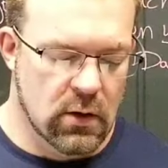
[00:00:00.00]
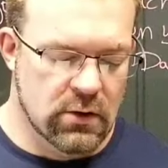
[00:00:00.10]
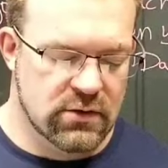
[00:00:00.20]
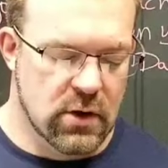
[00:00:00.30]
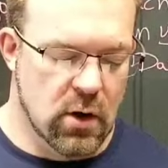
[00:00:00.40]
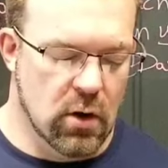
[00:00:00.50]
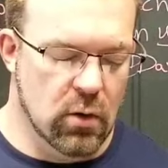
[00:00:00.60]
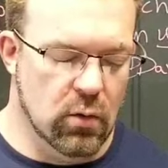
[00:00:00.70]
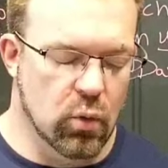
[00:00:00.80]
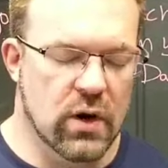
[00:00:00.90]

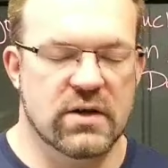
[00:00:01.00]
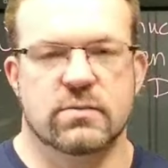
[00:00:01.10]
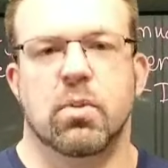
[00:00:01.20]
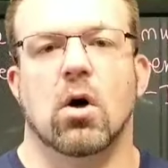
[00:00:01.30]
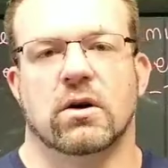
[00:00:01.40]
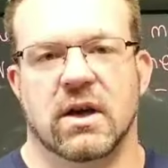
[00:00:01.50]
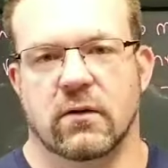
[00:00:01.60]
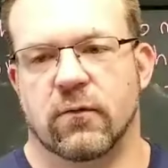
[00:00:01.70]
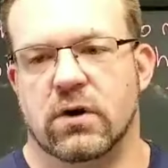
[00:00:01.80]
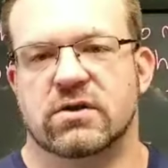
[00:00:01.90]
So what is bulking?
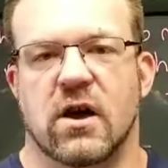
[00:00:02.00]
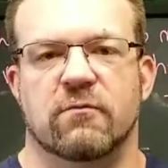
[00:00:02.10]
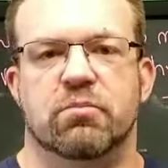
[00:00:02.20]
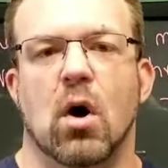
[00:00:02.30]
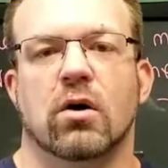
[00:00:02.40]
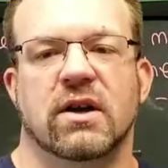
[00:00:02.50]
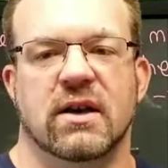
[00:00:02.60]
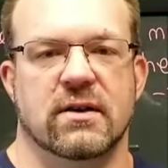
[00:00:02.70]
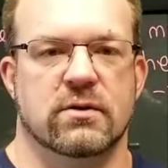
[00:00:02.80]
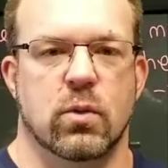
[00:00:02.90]
First off,
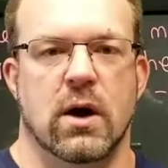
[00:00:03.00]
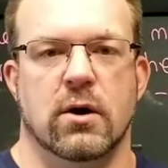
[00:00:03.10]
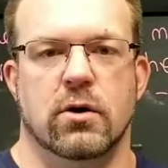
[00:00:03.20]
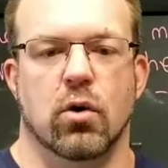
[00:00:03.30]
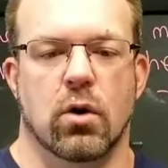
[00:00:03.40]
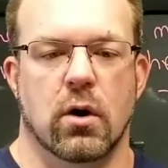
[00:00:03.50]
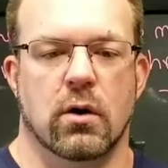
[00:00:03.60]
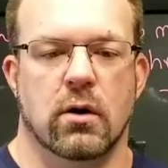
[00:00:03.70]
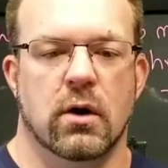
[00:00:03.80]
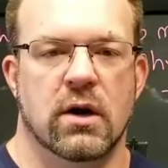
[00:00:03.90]
bulking is where
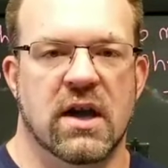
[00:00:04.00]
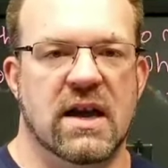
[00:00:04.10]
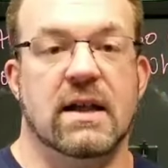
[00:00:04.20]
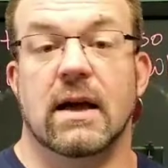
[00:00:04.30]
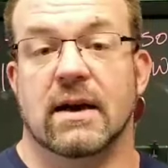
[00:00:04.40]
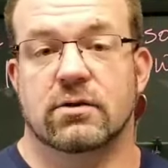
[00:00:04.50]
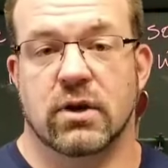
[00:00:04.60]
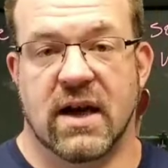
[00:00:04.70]
you're eating extra